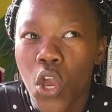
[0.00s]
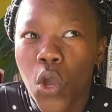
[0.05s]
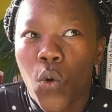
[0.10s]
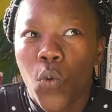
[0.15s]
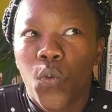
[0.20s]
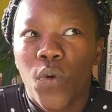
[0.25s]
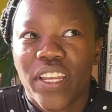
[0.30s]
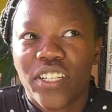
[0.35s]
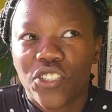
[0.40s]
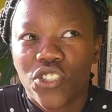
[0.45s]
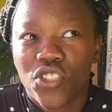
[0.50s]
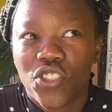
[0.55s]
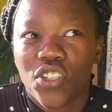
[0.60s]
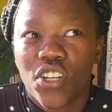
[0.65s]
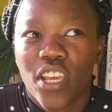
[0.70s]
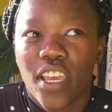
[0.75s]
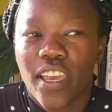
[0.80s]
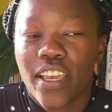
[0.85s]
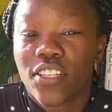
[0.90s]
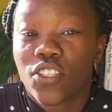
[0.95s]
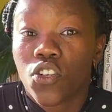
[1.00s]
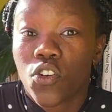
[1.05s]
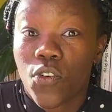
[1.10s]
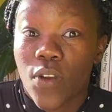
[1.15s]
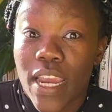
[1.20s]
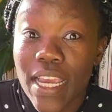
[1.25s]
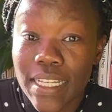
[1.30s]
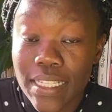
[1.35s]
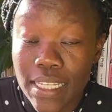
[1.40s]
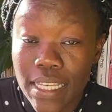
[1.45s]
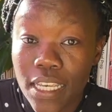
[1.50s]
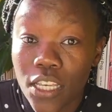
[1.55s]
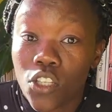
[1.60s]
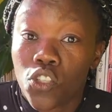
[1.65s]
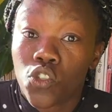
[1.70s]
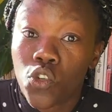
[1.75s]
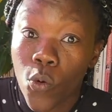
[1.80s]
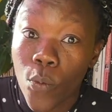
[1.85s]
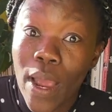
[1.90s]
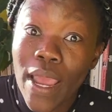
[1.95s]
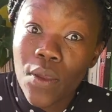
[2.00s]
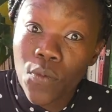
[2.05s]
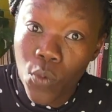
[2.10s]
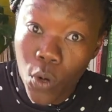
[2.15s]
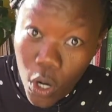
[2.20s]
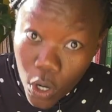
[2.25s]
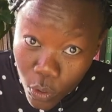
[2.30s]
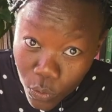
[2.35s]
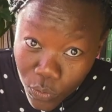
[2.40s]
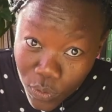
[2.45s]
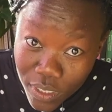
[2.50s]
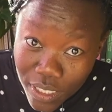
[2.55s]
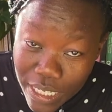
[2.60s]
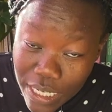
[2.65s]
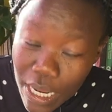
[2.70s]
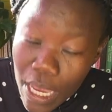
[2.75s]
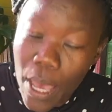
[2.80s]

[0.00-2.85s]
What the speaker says: which is crazy, so I won't.